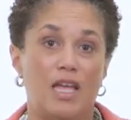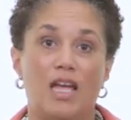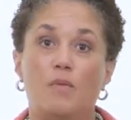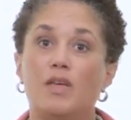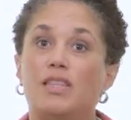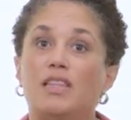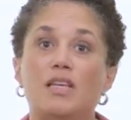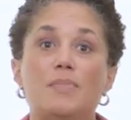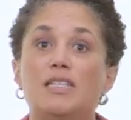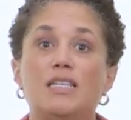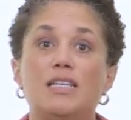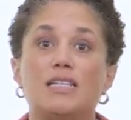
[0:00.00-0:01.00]
And with
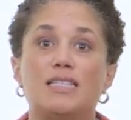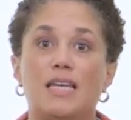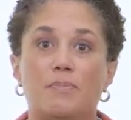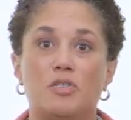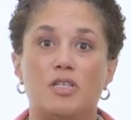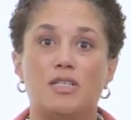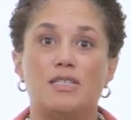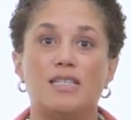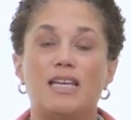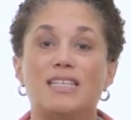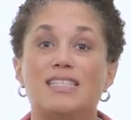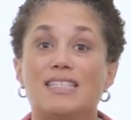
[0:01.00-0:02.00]
limited exceptions,
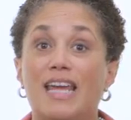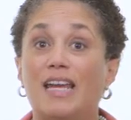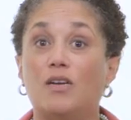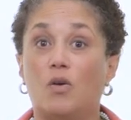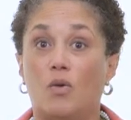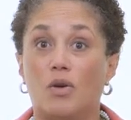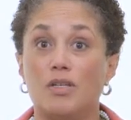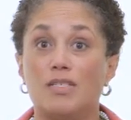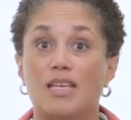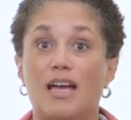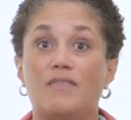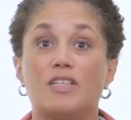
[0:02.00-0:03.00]
state
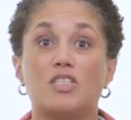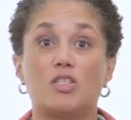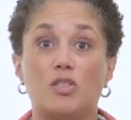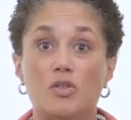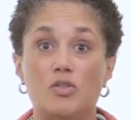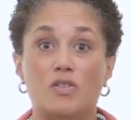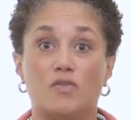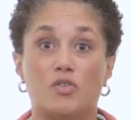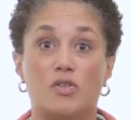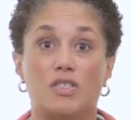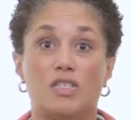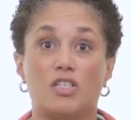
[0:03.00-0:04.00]
courts have exclusive
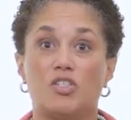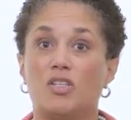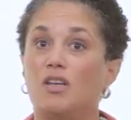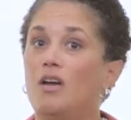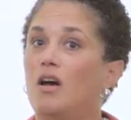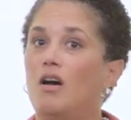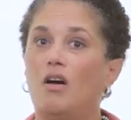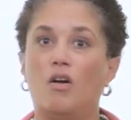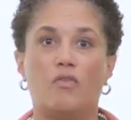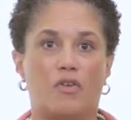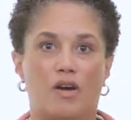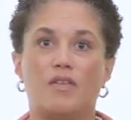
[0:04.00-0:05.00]
jurisdiction
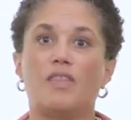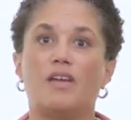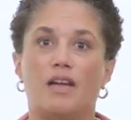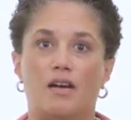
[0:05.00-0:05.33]
over everything